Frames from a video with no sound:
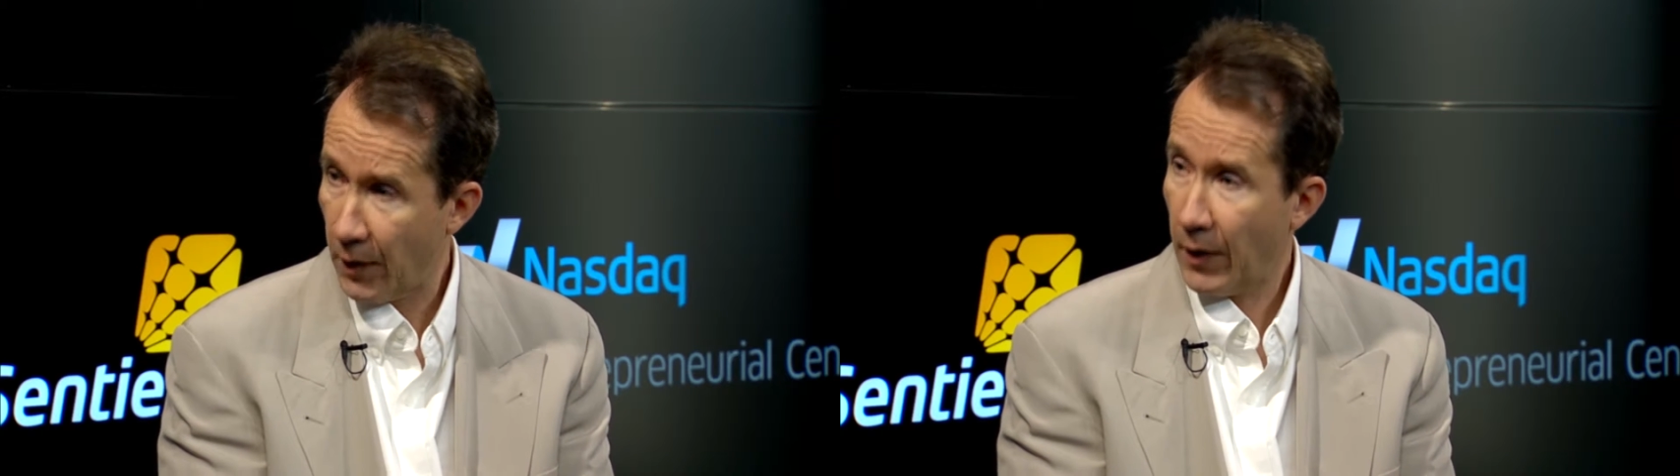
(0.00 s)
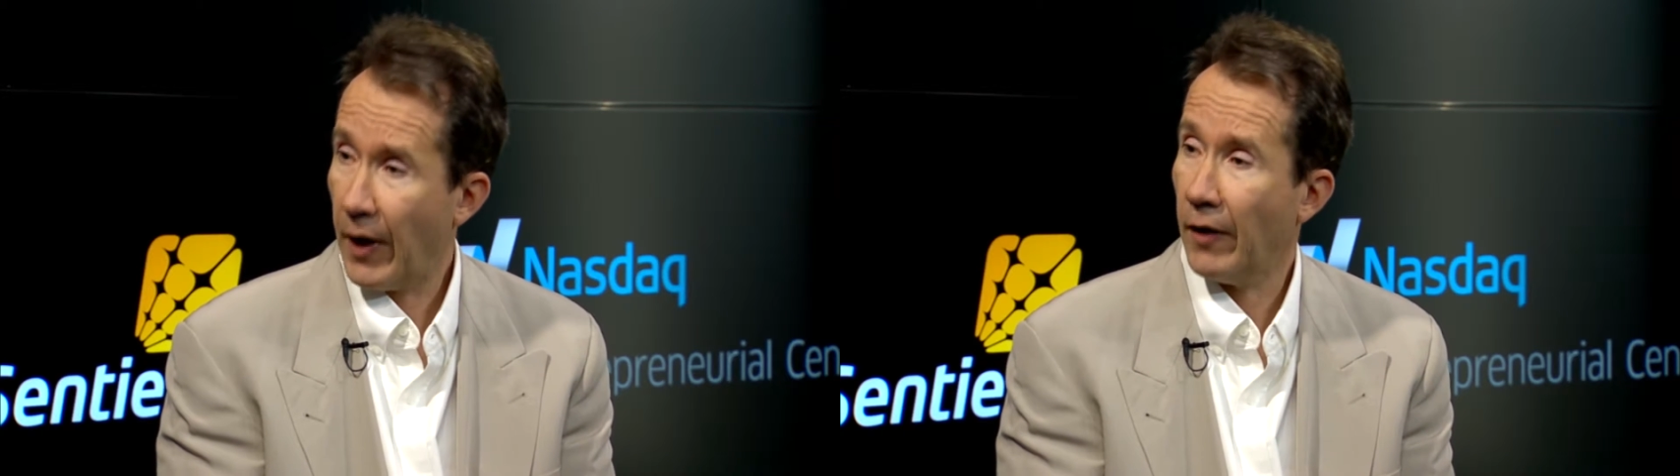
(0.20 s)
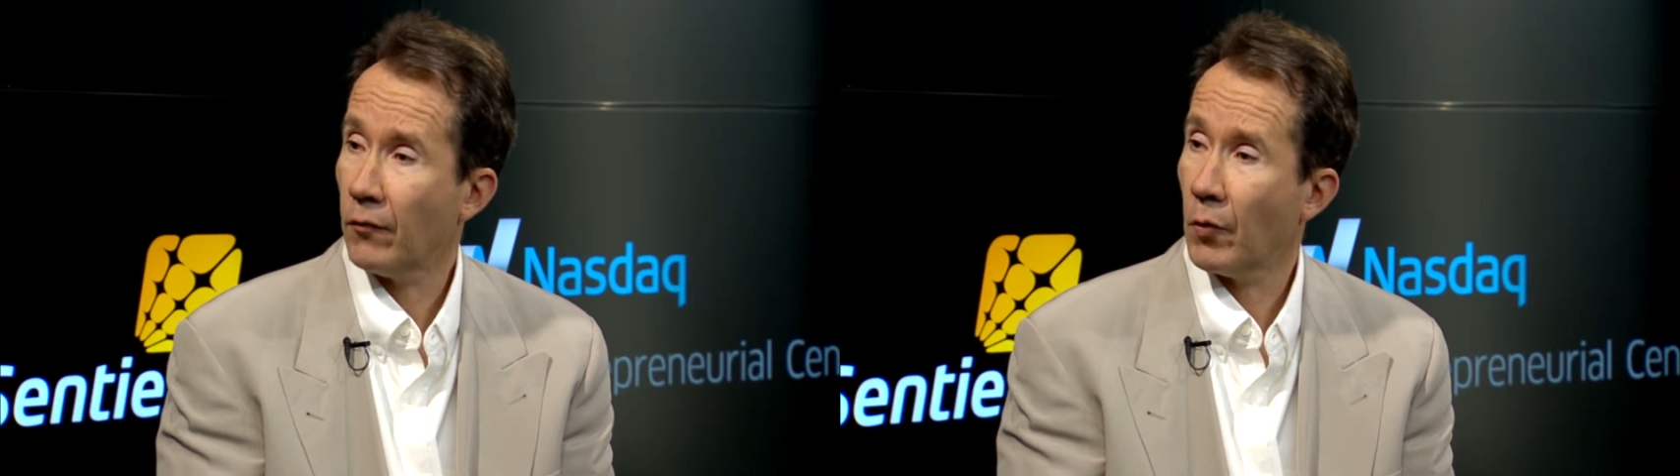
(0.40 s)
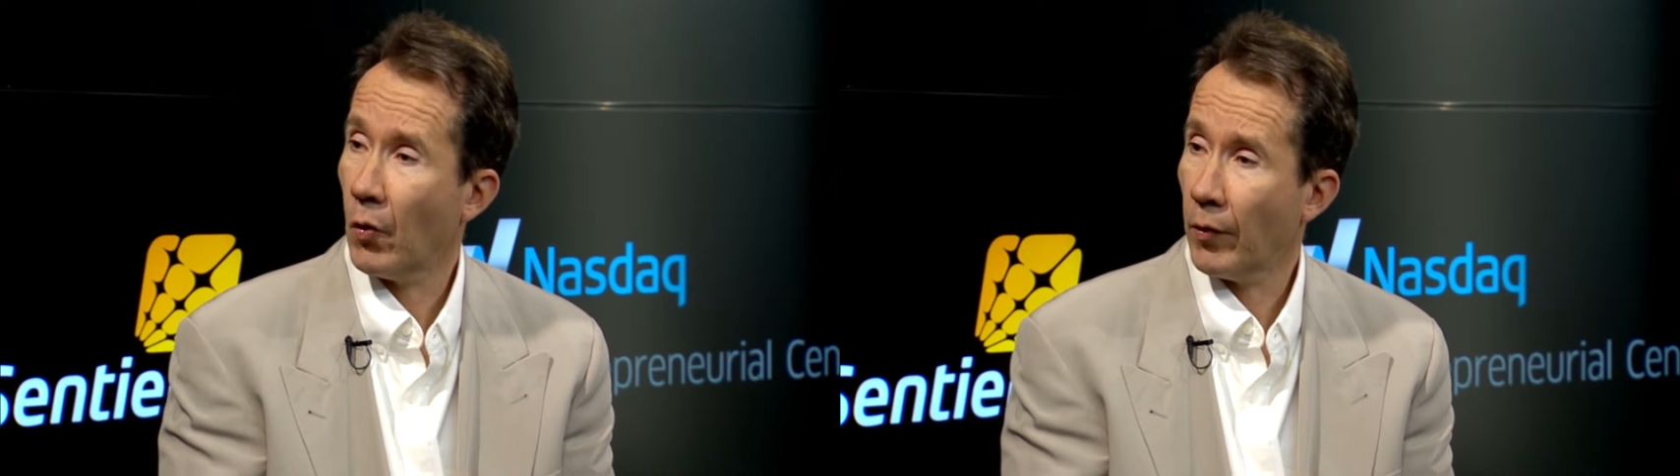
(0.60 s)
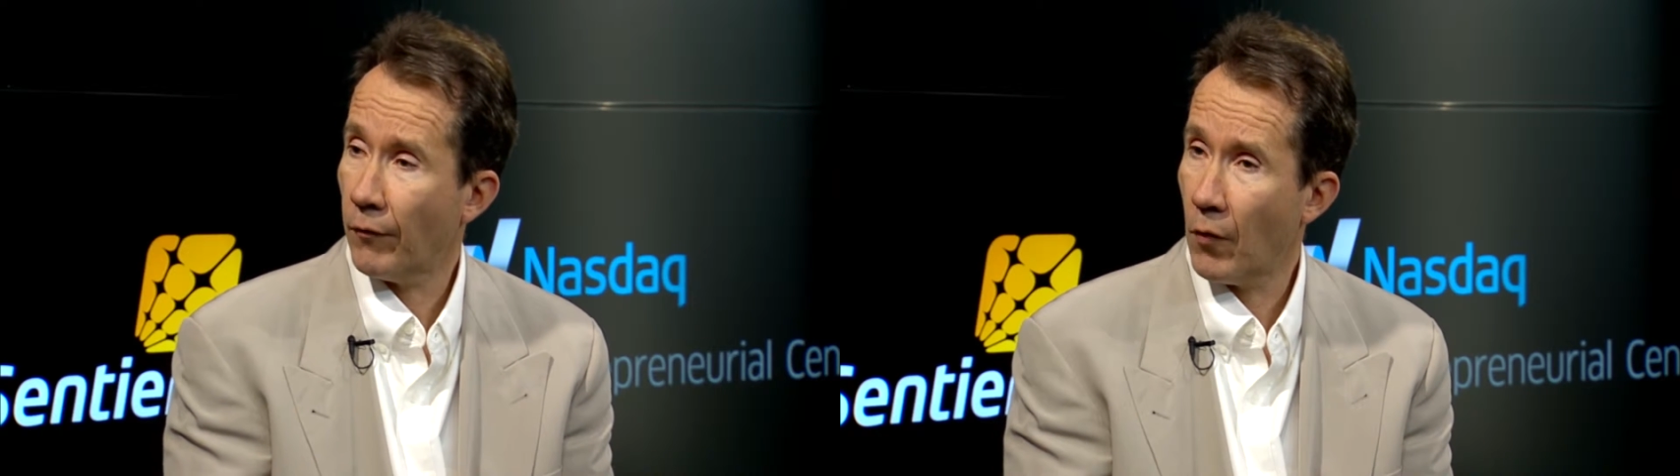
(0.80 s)
as we're going
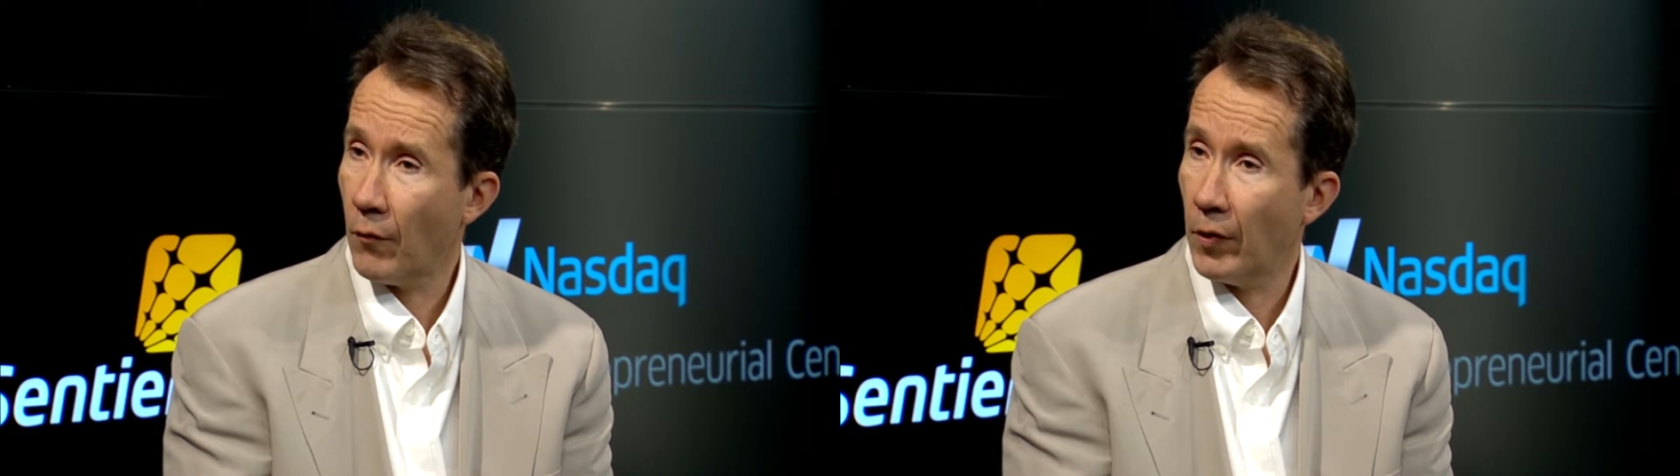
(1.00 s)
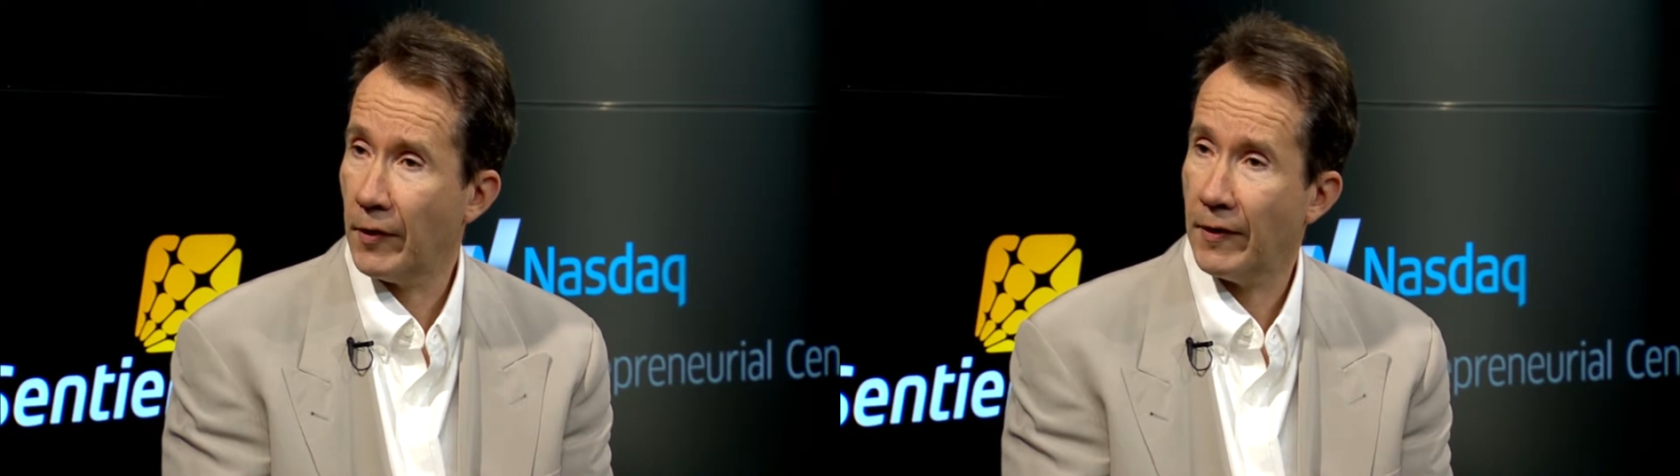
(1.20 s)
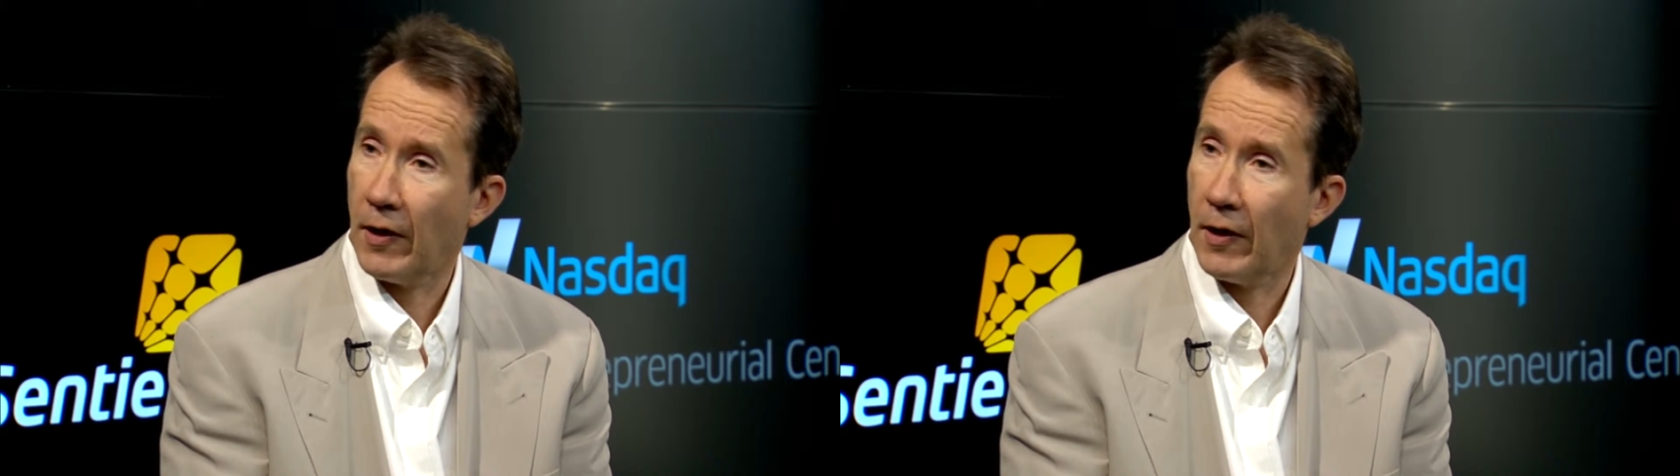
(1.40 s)
forward, and that